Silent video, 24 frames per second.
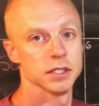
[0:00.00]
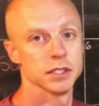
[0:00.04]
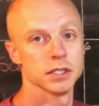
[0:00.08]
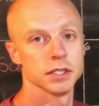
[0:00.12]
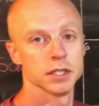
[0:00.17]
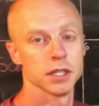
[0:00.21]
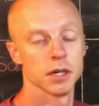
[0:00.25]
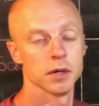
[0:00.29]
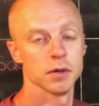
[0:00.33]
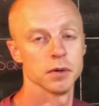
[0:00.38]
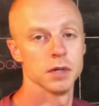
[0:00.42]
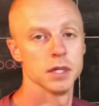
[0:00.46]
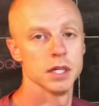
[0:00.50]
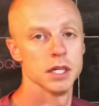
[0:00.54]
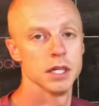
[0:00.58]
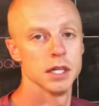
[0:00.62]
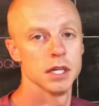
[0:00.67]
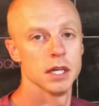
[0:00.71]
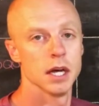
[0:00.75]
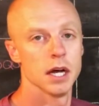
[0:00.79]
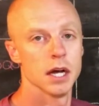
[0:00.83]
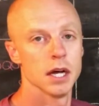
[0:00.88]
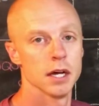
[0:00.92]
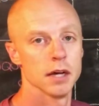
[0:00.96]
So
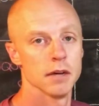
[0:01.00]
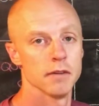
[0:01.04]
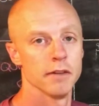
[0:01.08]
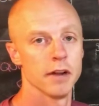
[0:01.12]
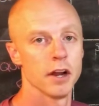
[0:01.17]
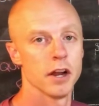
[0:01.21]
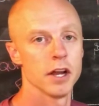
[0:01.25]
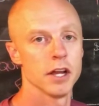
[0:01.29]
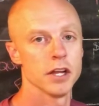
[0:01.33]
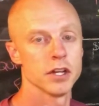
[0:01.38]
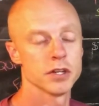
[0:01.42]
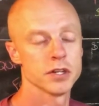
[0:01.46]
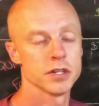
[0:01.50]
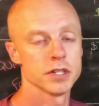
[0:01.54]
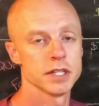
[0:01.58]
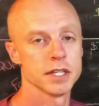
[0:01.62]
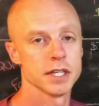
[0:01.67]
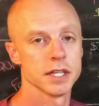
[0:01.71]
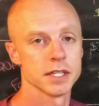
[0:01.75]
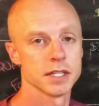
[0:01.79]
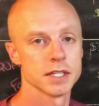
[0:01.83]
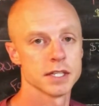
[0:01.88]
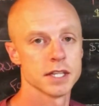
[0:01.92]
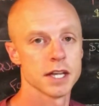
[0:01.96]
very
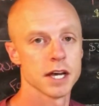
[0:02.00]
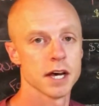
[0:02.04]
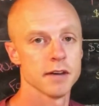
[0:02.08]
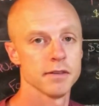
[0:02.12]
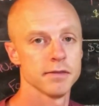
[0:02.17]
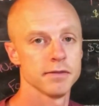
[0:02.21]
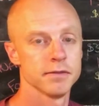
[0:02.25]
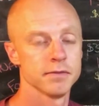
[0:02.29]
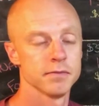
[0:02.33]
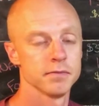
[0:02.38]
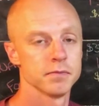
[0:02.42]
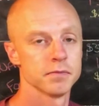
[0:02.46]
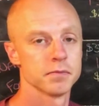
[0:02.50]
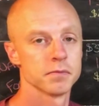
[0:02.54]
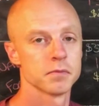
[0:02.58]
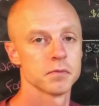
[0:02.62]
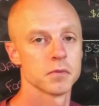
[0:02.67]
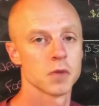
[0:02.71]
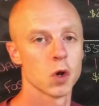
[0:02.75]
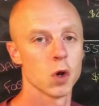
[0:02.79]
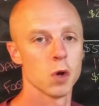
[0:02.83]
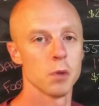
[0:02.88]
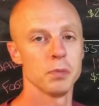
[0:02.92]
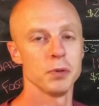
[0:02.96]
interesting stuff.
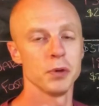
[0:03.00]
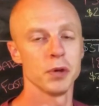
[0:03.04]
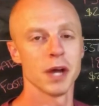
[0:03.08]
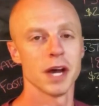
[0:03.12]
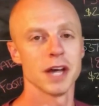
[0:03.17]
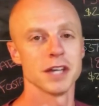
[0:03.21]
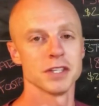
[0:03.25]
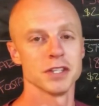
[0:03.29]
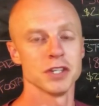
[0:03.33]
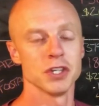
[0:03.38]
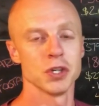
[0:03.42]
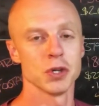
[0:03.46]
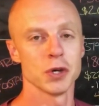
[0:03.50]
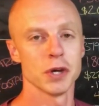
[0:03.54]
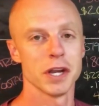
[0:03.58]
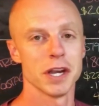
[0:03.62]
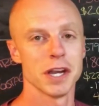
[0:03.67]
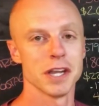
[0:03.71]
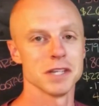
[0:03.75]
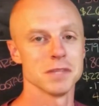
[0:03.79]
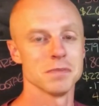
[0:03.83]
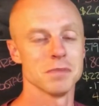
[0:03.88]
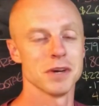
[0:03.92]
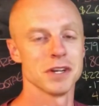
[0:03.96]
Hope you guys enjoyed it
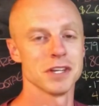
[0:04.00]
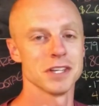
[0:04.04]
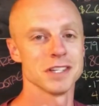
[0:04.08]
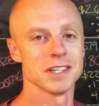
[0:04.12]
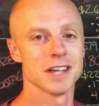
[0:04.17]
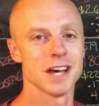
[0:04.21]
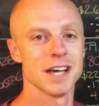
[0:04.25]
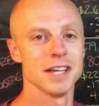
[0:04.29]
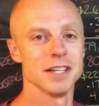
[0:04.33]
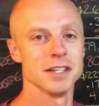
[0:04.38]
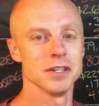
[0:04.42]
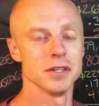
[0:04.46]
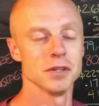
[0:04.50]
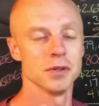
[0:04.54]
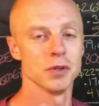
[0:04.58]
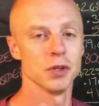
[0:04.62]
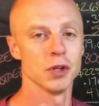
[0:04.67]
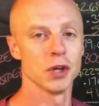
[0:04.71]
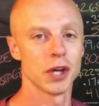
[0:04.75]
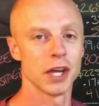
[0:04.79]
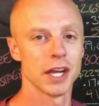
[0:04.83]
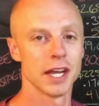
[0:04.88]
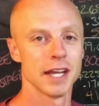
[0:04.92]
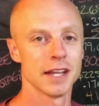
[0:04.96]
as much as I do
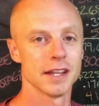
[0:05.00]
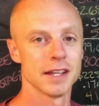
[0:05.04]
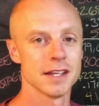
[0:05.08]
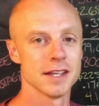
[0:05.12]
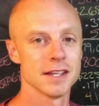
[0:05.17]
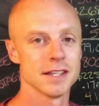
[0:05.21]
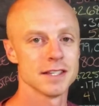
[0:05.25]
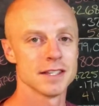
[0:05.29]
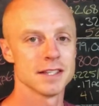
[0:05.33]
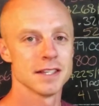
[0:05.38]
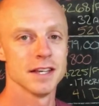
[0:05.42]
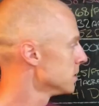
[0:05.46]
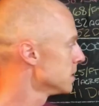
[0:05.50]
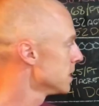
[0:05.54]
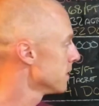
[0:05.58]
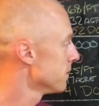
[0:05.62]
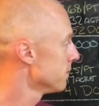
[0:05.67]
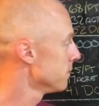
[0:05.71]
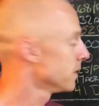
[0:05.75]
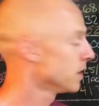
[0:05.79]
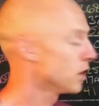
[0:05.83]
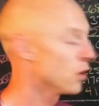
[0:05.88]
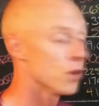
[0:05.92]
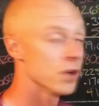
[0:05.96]
looking at this.
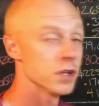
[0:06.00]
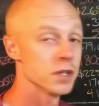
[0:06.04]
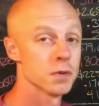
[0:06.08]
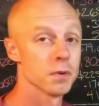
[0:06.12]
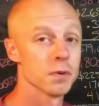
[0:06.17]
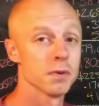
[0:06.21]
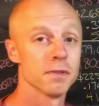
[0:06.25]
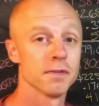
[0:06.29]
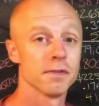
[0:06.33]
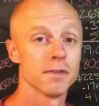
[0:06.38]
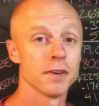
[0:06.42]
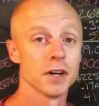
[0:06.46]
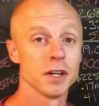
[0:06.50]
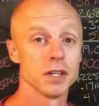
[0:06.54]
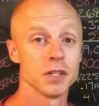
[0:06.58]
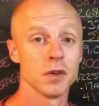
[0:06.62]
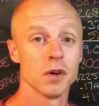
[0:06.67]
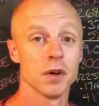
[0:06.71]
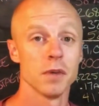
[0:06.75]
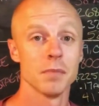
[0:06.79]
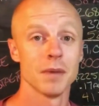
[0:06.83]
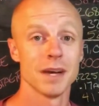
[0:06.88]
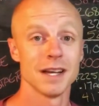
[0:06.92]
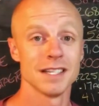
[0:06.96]
Definitely going to refer to
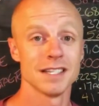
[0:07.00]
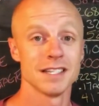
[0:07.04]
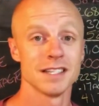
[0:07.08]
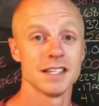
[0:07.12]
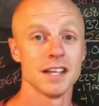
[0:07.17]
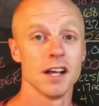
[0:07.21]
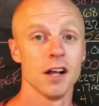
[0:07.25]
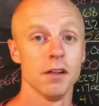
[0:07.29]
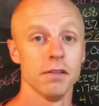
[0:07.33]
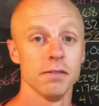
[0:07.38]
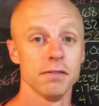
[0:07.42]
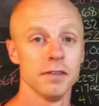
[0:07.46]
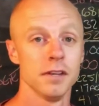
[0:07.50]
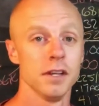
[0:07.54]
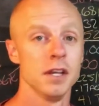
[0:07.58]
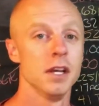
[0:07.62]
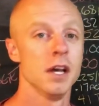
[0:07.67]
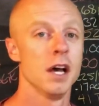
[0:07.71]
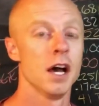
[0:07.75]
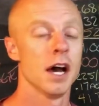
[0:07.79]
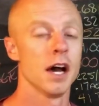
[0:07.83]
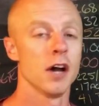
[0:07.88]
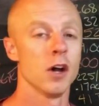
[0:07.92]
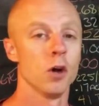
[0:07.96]
it myself.
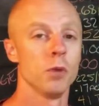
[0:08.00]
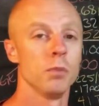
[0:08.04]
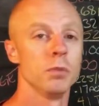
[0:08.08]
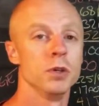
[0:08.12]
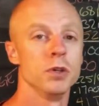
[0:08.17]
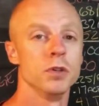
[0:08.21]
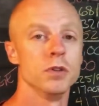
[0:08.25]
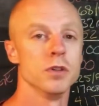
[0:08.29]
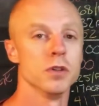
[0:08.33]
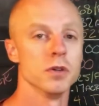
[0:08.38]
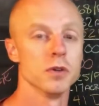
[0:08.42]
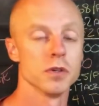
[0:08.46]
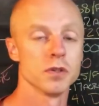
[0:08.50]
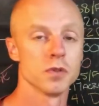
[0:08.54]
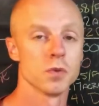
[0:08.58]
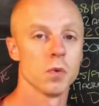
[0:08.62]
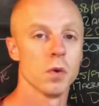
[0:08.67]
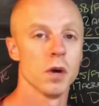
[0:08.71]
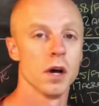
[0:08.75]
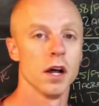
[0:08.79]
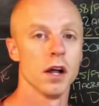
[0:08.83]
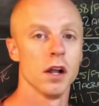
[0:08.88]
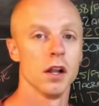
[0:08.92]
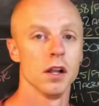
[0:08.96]
I hope you do as
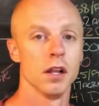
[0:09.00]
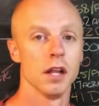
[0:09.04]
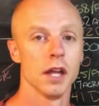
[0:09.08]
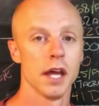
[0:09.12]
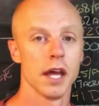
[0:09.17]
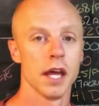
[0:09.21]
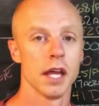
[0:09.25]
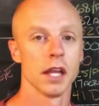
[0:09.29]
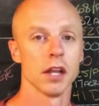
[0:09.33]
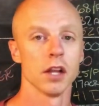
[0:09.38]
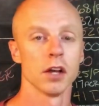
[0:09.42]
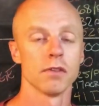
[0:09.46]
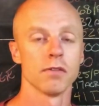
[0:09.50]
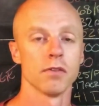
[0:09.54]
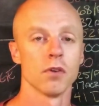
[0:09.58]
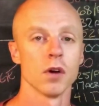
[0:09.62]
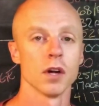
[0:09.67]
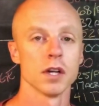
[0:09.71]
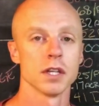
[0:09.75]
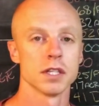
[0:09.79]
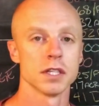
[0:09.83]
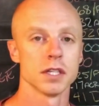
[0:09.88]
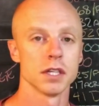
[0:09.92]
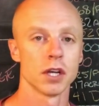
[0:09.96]
well, and look
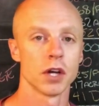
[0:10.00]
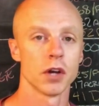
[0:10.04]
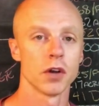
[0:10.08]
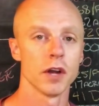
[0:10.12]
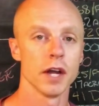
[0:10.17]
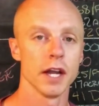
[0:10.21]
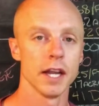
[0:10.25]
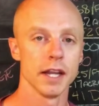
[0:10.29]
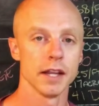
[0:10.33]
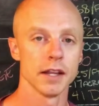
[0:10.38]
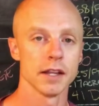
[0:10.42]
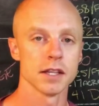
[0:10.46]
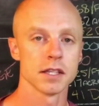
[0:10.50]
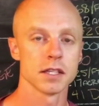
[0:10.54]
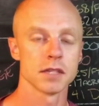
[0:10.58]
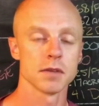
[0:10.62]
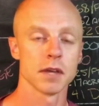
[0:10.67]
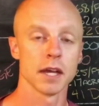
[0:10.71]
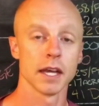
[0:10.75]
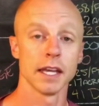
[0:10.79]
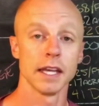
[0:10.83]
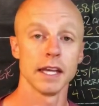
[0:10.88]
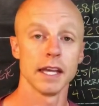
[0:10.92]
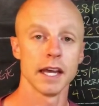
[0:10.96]
forward to creating this
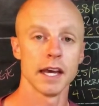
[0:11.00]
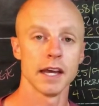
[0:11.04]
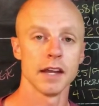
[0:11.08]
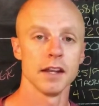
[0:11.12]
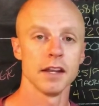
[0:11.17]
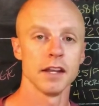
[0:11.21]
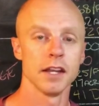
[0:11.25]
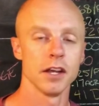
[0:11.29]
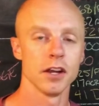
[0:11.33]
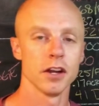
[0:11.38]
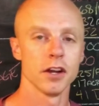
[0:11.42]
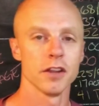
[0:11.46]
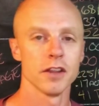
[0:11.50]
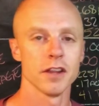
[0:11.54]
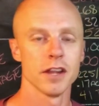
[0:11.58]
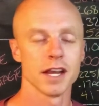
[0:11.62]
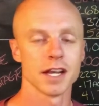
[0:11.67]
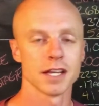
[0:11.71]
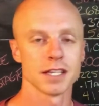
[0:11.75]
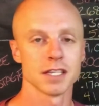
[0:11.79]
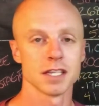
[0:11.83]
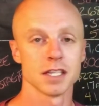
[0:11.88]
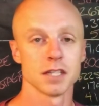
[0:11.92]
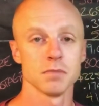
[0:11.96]
again here in the
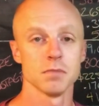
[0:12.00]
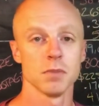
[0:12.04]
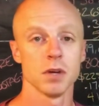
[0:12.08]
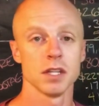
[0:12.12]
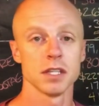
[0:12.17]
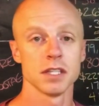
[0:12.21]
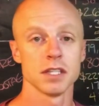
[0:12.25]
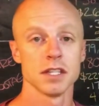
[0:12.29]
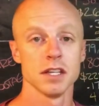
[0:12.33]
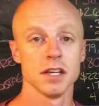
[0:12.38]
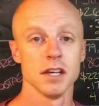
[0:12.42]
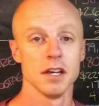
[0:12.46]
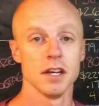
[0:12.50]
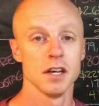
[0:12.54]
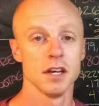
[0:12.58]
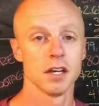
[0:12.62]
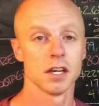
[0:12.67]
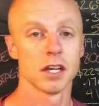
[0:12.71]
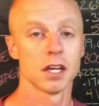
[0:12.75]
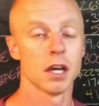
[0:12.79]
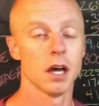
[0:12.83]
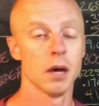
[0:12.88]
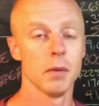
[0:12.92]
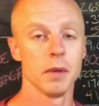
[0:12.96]
next 6 months.
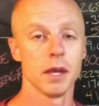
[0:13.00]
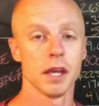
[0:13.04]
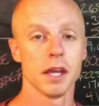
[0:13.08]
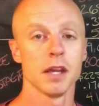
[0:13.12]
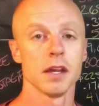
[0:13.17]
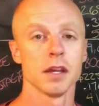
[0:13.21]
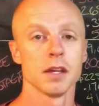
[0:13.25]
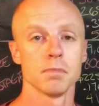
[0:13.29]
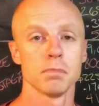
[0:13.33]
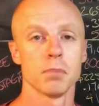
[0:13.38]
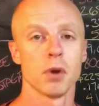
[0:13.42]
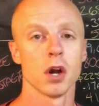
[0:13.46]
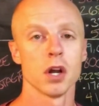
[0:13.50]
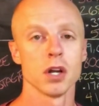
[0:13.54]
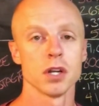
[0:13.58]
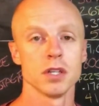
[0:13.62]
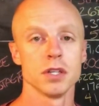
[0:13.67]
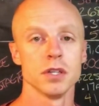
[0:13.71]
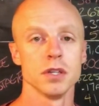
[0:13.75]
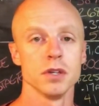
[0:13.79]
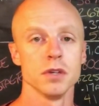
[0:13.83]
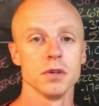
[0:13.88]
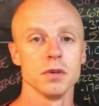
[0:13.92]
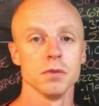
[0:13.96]
Coming part
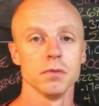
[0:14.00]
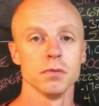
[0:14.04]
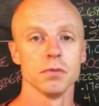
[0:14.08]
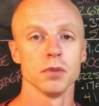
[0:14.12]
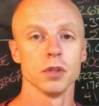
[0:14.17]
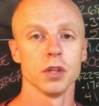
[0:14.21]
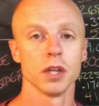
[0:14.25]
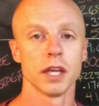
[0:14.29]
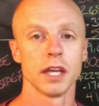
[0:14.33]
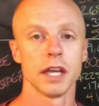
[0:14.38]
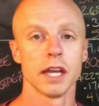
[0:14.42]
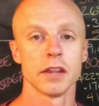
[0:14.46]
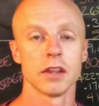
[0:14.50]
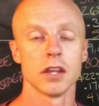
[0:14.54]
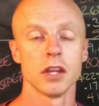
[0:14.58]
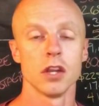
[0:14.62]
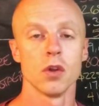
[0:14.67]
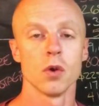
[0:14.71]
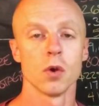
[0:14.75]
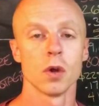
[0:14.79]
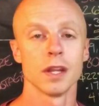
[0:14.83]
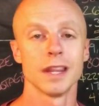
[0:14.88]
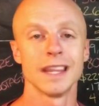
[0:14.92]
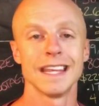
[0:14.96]
2, looking at the
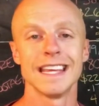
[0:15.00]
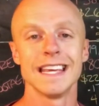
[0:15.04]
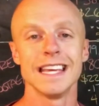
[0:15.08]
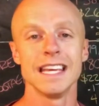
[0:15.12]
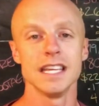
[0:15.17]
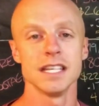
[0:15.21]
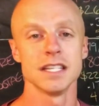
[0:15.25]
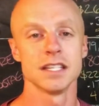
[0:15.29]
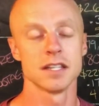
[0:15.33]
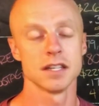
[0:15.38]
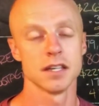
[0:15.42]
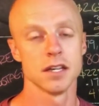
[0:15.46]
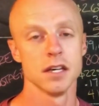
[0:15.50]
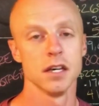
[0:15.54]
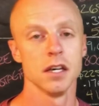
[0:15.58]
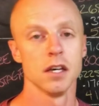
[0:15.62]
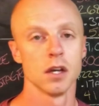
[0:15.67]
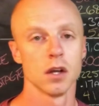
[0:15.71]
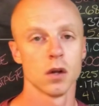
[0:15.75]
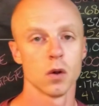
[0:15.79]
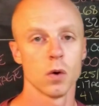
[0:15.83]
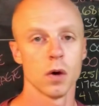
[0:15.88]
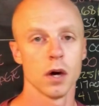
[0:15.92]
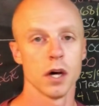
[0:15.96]
northeast
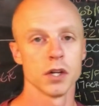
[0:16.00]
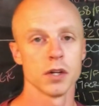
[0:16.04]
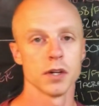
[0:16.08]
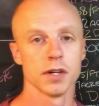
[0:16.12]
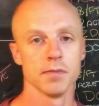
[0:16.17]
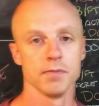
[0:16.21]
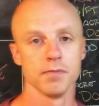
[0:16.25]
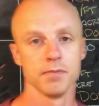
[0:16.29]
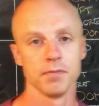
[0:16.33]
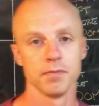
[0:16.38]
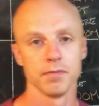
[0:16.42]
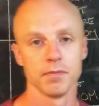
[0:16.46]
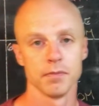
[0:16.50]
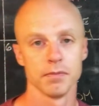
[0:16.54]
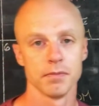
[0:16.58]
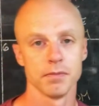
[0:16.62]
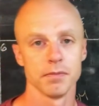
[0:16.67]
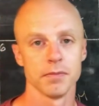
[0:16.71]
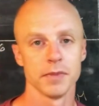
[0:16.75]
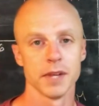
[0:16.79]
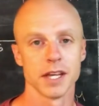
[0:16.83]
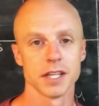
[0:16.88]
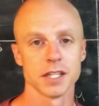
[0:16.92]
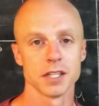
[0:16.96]
quadrant.
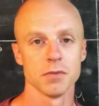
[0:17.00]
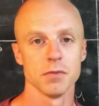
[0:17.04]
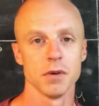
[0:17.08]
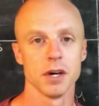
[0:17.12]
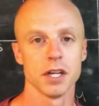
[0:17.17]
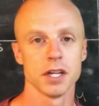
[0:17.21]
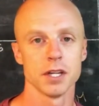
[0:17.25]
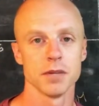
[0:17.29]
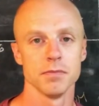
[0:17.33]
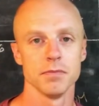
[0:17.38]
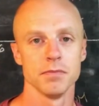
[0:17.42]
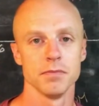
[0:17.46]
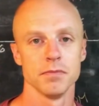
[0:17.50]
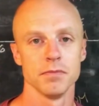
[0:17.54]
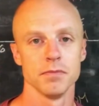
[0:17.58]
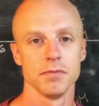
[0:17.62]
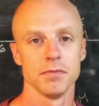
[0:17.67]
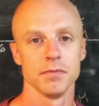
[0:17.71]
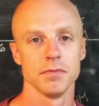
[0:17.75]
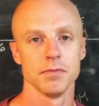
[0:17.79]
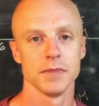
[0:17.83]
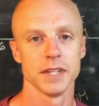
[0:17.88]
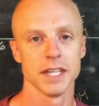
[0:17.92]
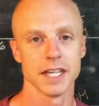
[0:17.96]
Thanks so much.
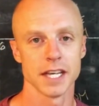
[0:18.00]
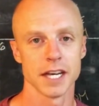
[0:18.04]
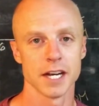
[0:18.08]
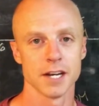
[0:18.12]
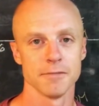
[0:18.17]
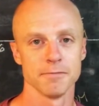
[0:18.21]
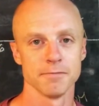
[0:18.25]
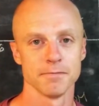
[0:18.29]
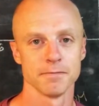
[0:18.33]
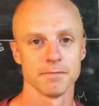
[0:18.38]
Take care.